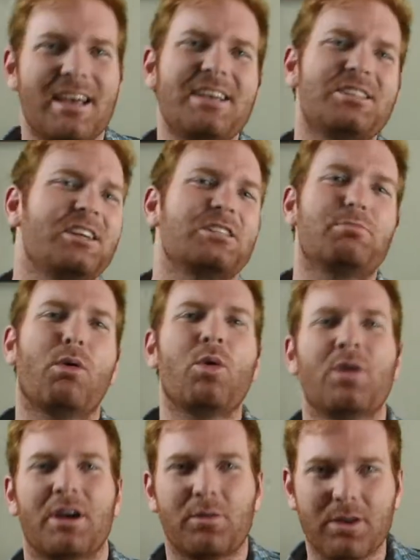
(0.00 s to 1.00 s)
Easy gets
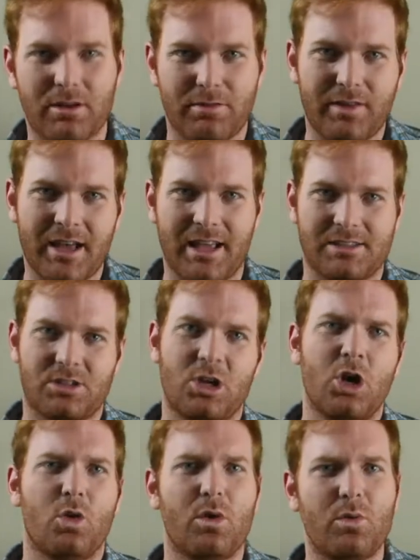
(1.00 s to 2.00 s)
boring real fast.
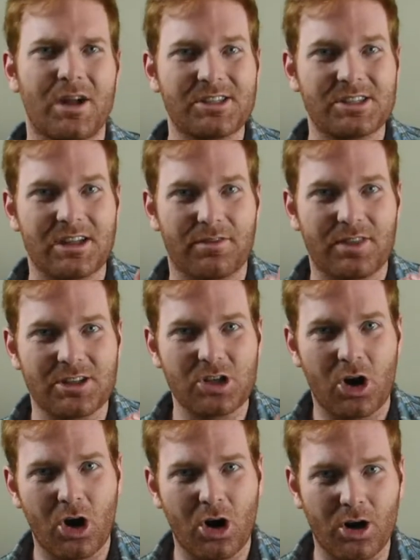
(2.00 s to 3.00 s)
We want stuff that's
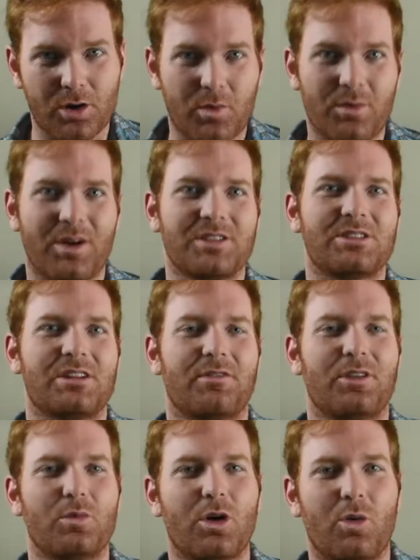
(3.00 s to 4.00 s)
hard. We want stuff
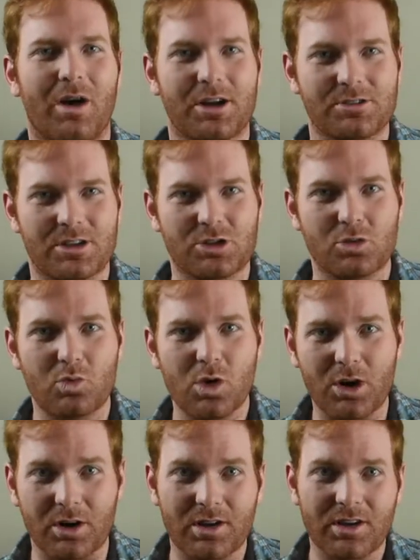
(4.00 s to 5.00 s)
that requires us to
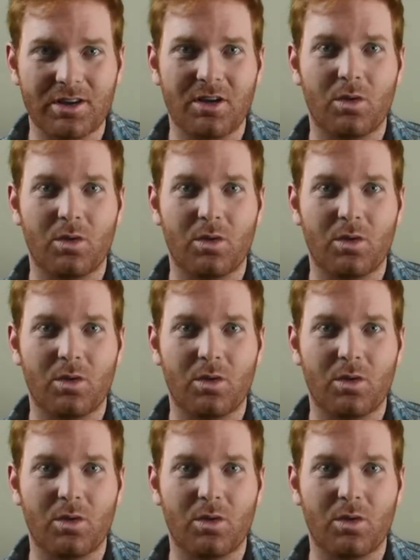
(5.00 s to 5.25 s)
work.